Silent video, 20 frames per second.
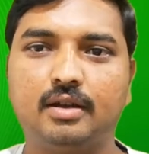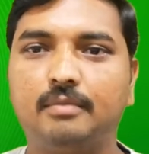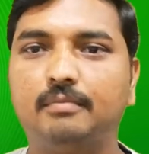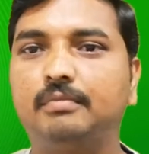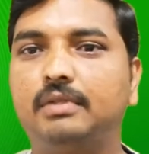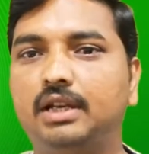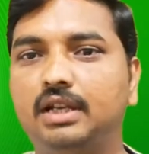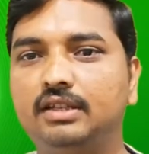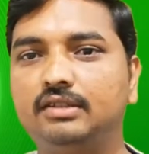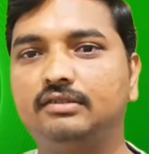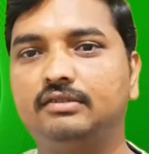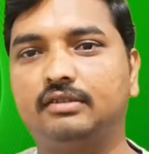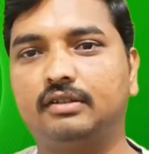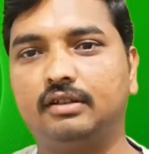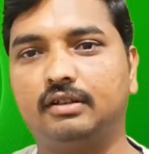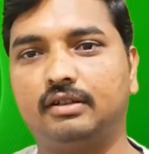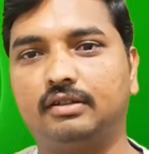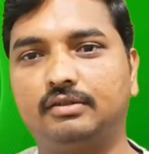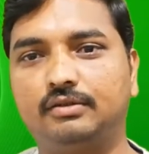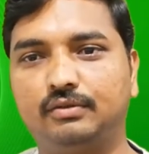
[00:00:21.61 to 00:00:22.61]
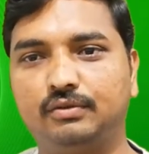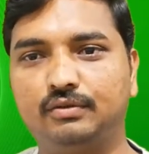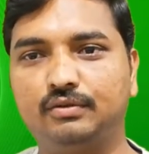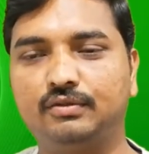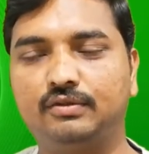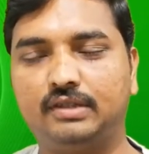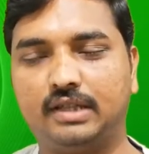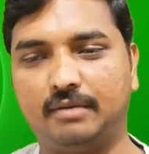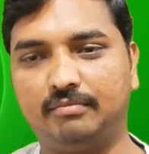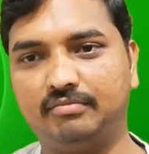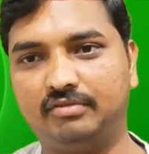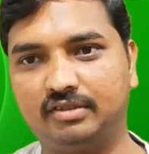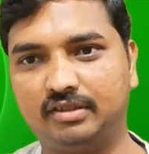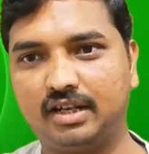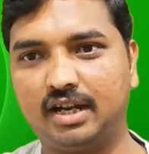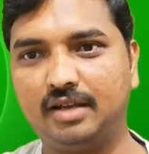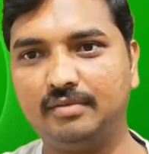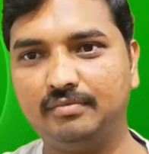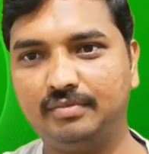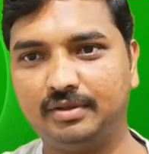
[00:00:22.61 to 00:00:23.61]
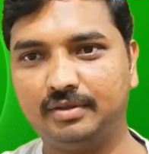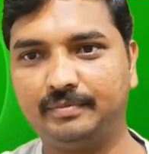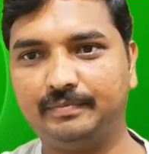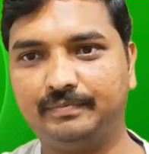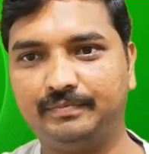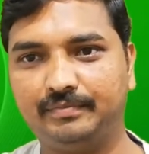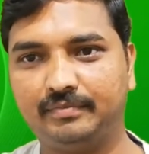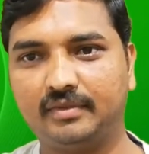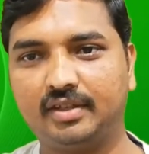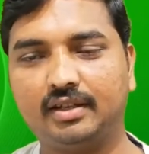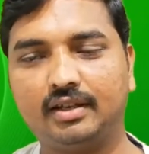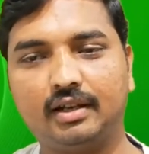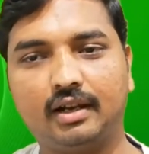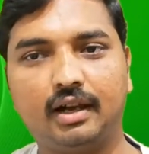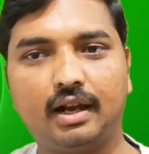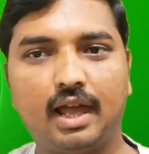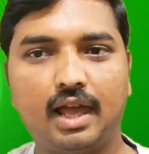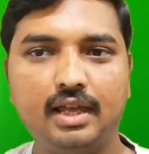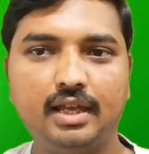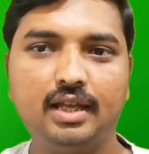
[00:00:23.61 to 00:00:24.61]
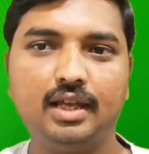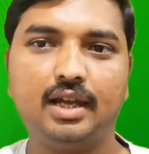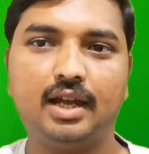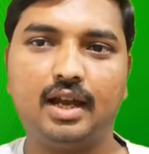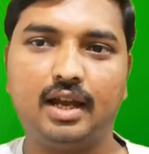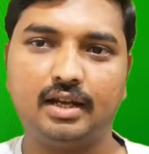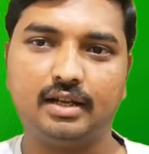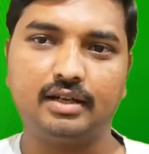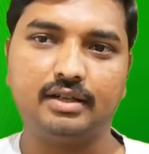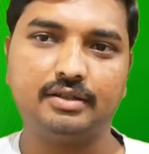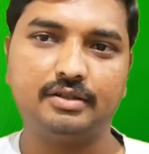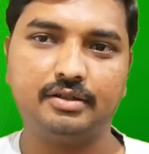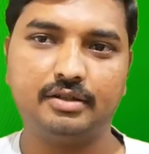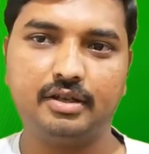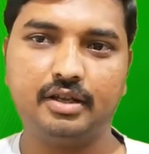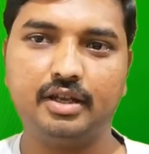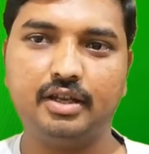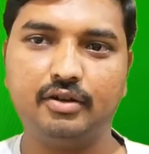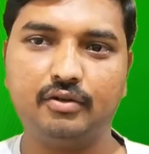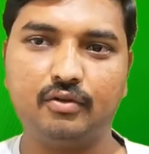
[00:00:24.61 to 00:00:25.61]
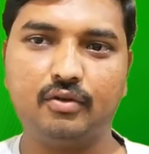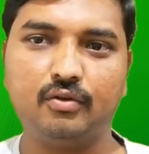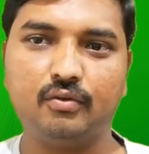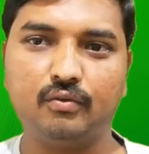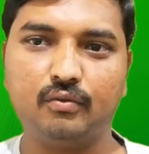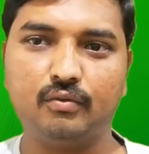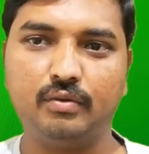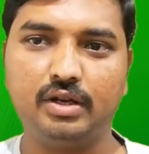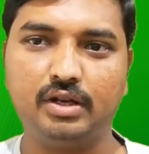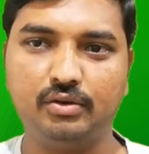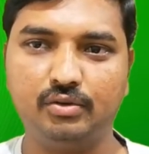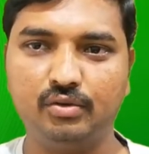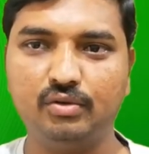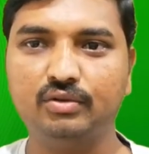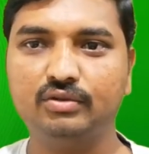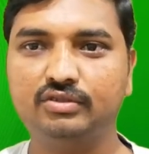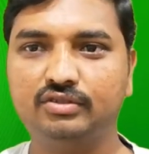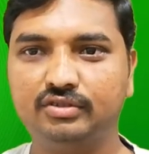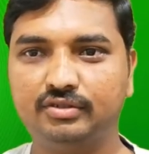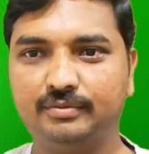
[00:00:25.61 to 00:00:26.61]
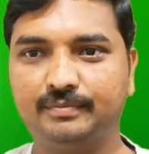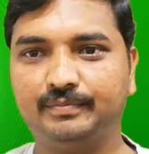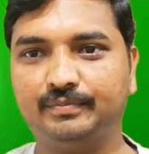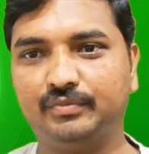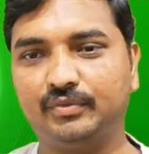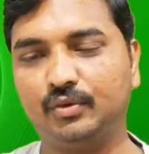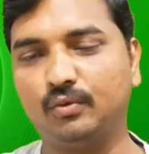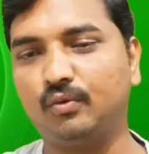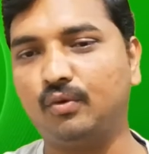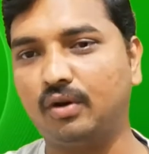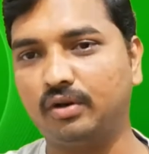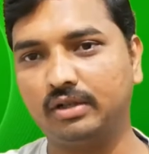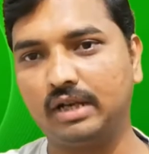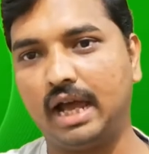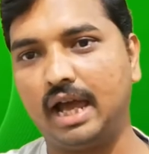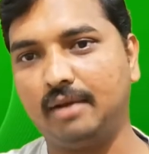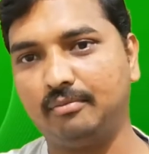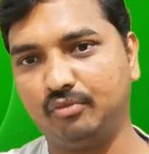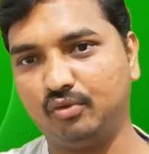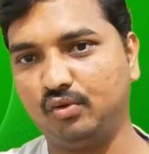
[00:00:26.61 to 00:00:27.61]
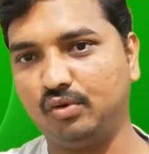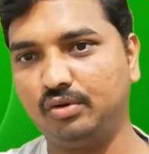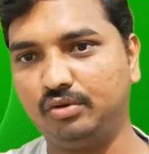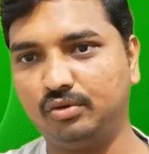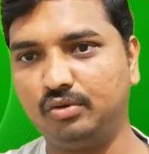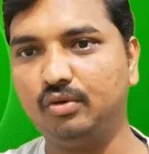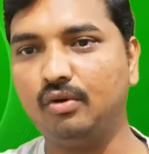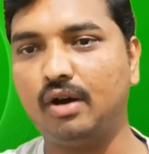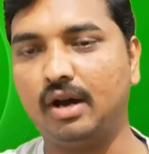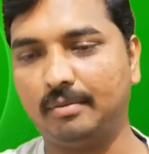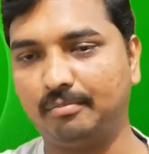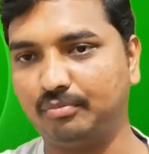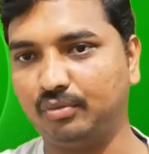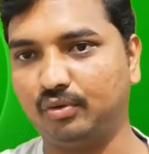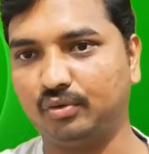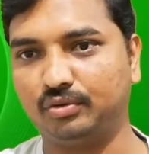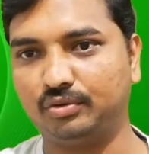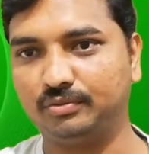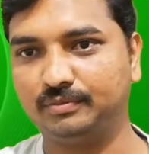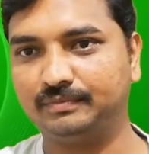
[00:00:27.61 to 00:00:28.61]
Please do subscribe, like and share videos what I am going to upload.